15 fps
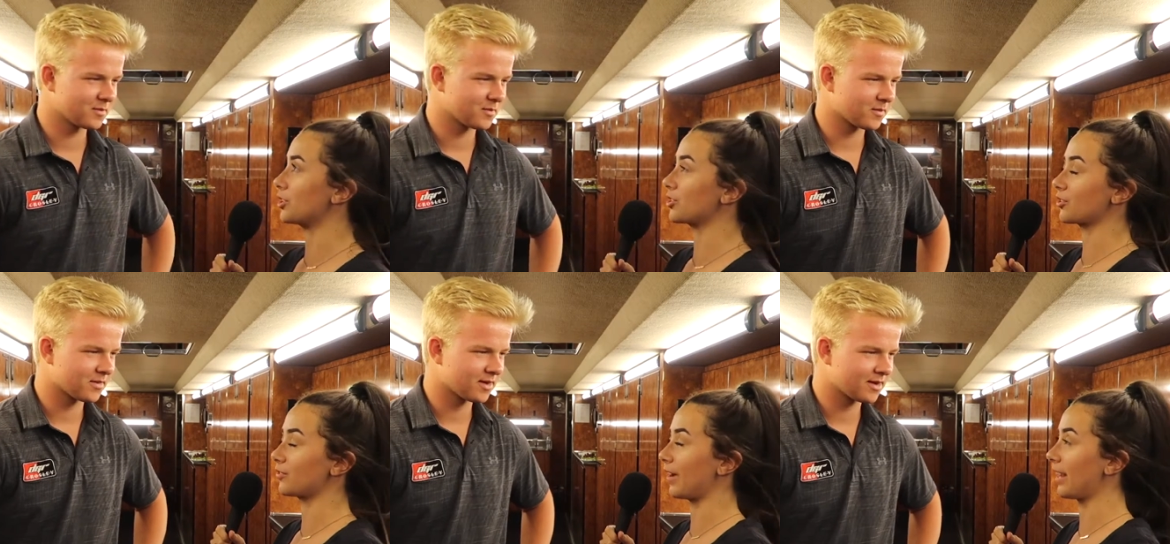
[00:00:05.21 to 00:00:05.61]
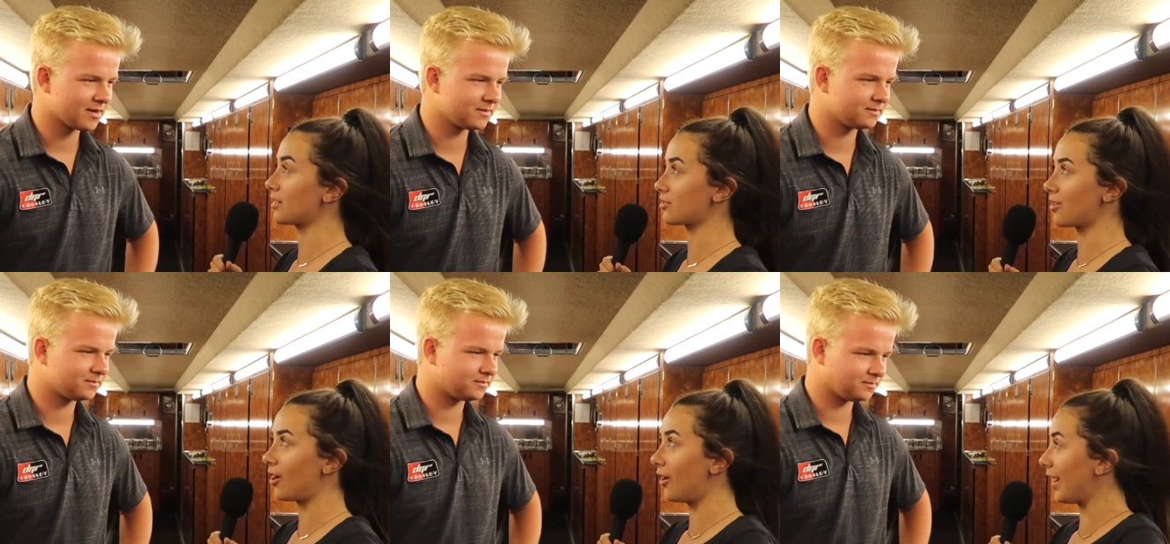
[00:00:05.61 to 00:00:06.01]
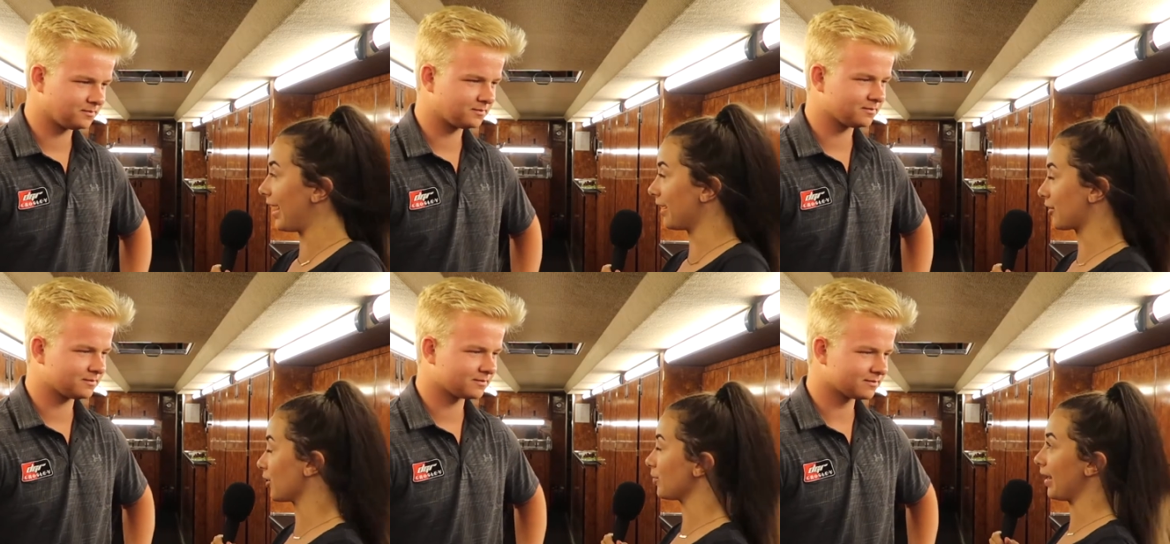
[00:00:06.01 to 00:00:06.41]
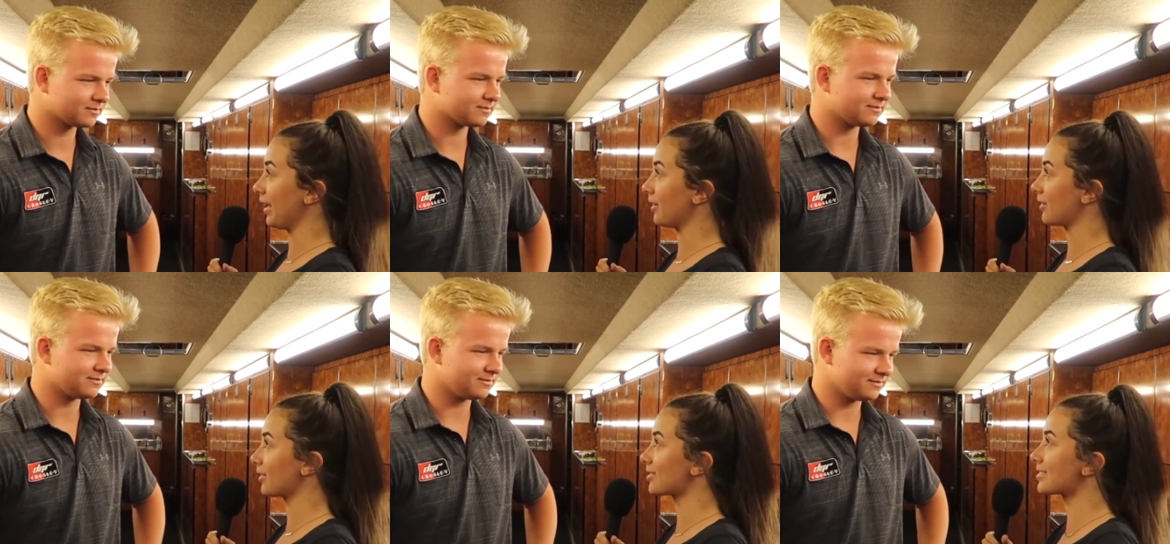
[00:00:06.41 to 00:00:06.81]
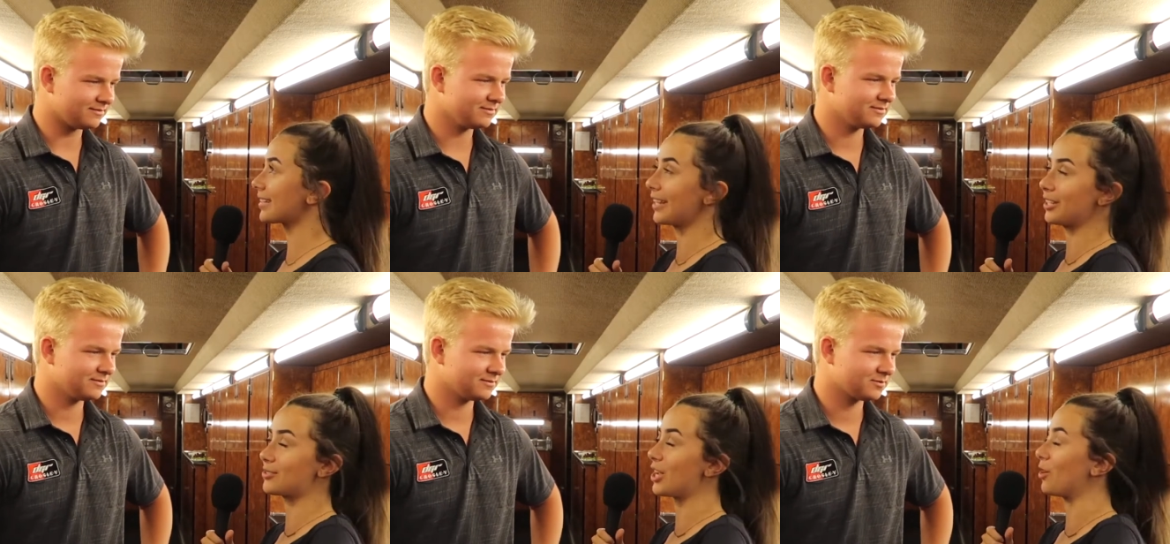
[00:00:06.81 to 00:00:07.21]
Speaker 1: which your fans call Ankrum Anchors.
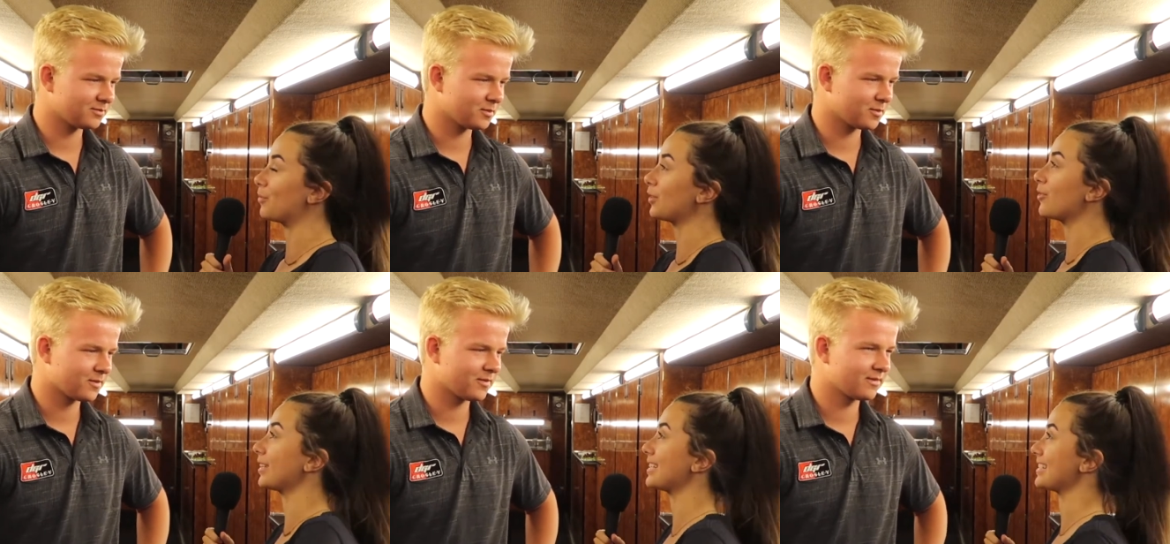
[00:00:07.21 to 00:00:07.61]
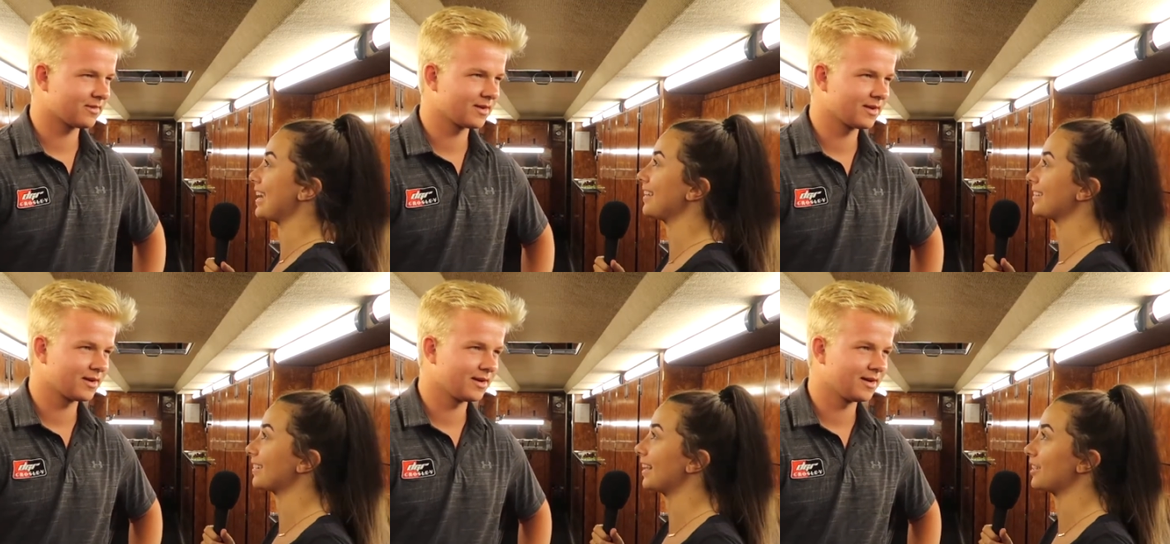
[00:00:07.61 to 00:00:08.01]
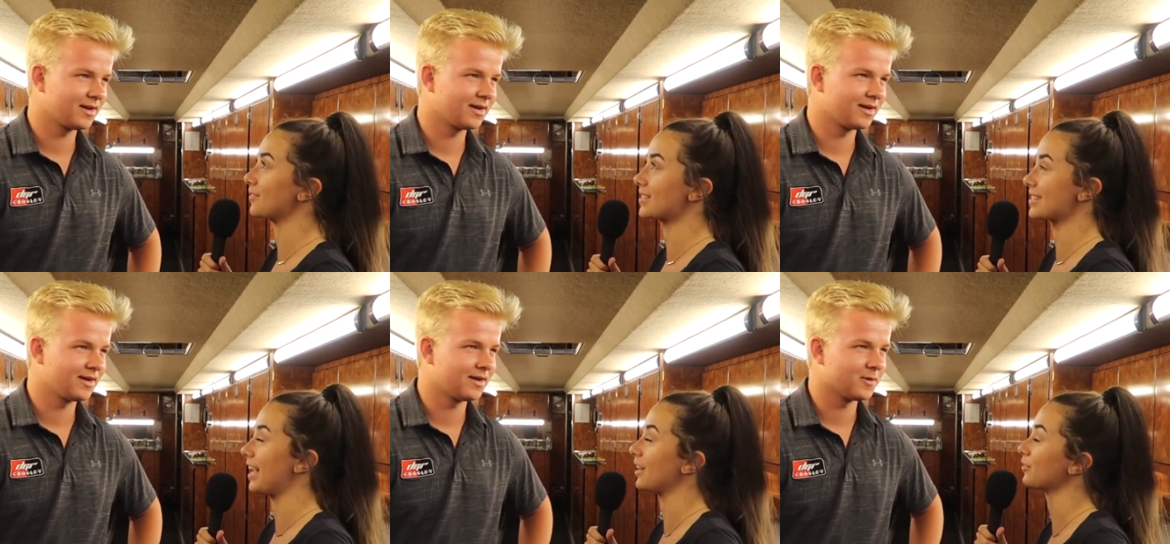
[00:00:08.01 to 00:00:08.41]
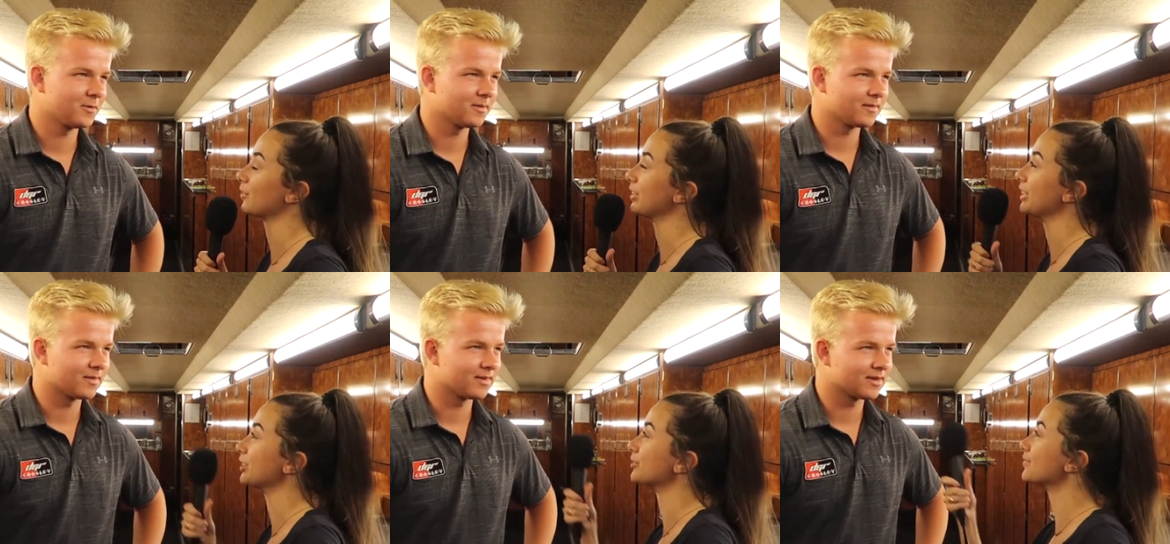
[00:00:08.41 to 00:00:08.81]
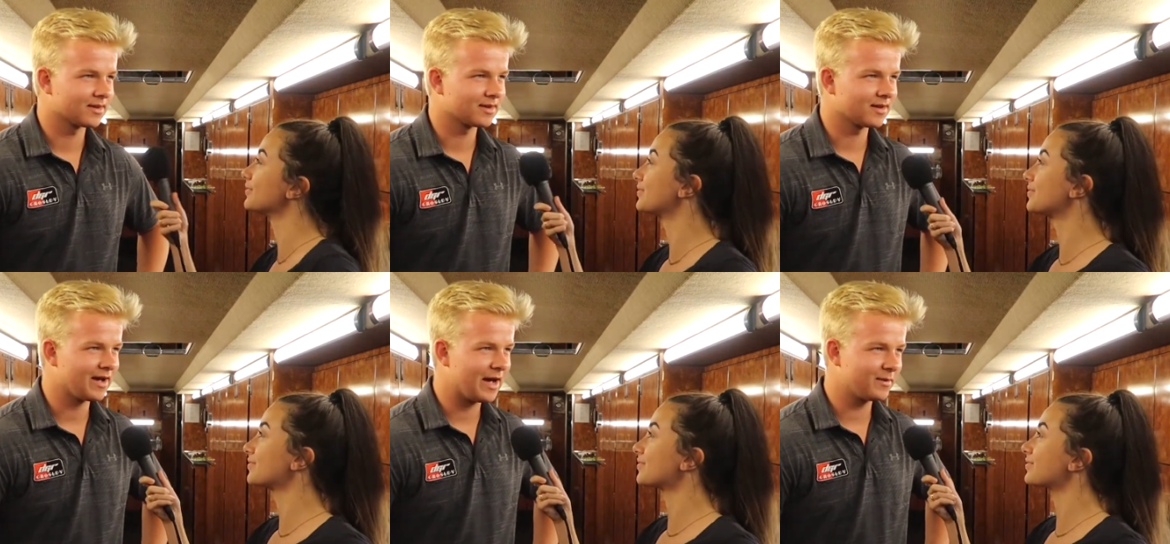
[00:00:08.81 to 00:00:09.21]
Can you tell me what a day in the life is like for you?
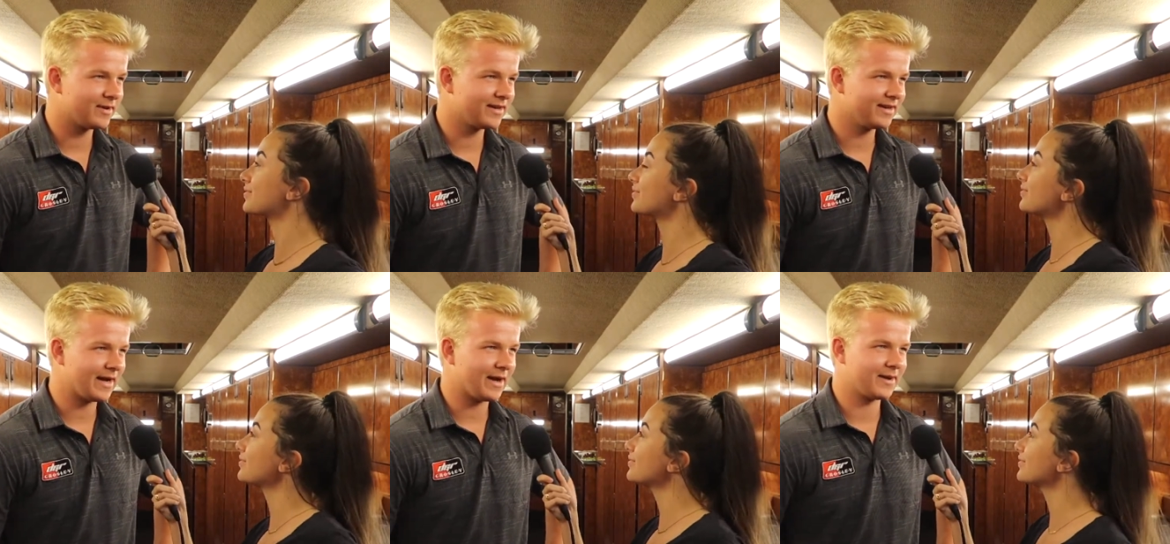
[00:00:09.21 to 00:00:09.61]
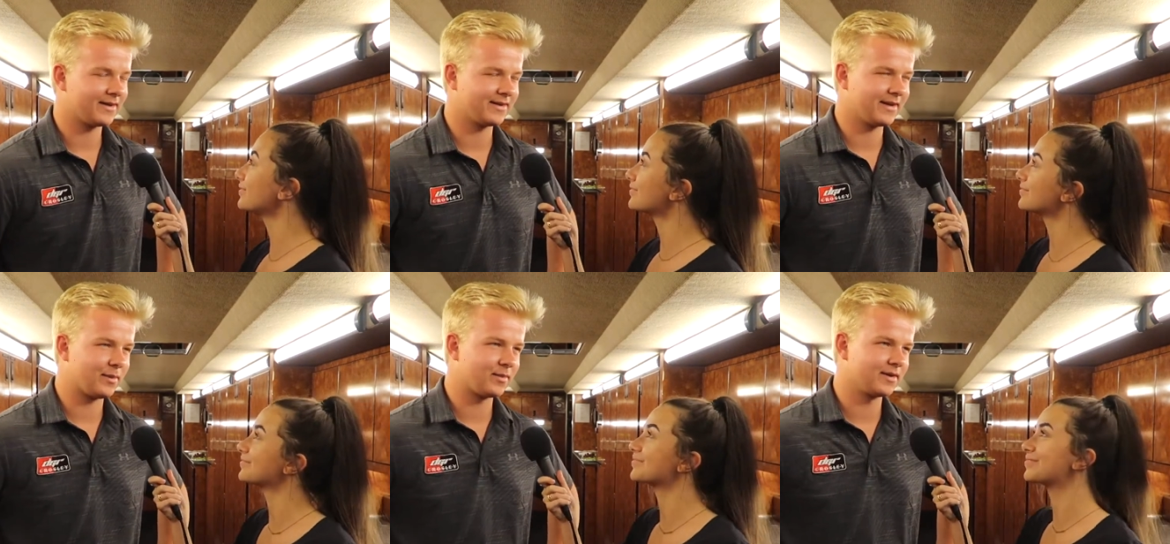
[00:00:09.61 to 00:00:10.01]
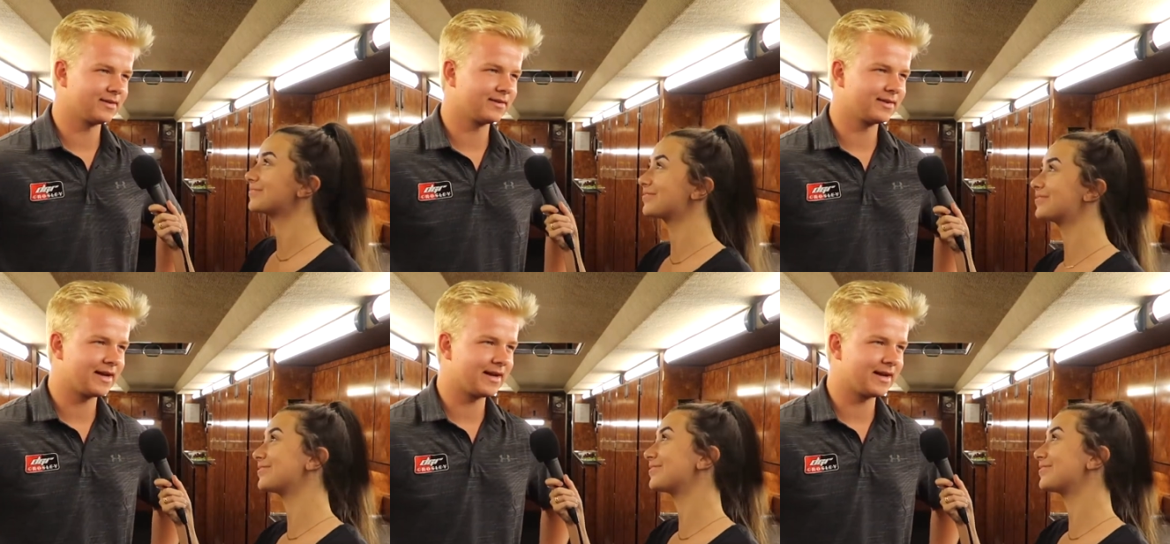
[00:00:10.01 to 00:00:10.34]
Speaker 2: I mean, I mean,